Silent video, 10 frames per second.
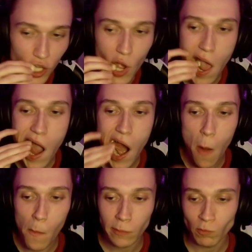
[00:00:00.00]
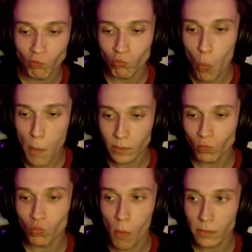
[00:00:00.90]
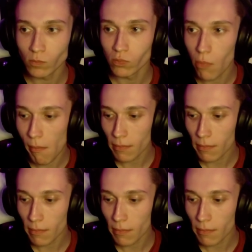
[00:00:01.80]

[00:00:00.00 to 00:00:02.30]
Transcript: And we're sat on a wall, and it's very nice.